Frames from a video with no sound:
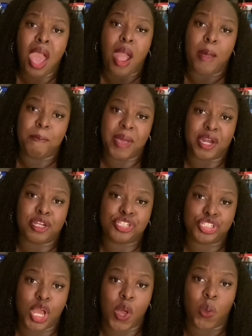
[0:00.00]
are better
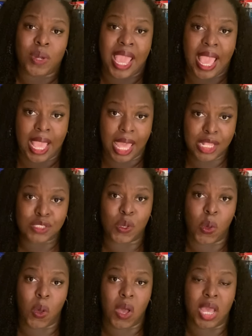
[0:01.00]
shown
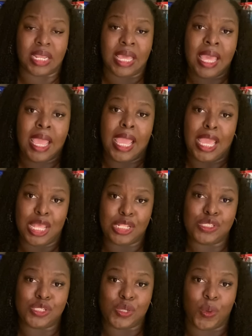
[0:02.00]
hands-on
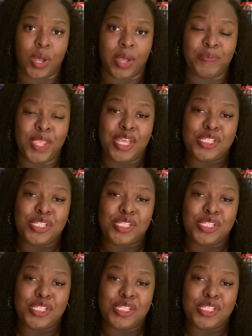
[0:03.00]
in store.